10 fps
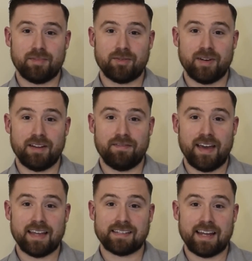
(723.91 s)
between a
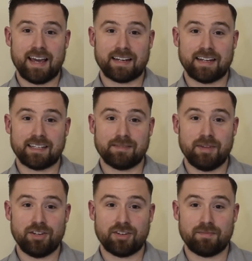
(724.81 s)
fast-acting
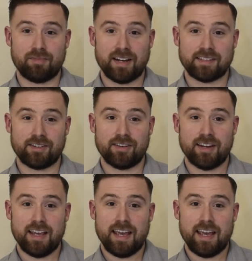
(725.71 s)
speech compressor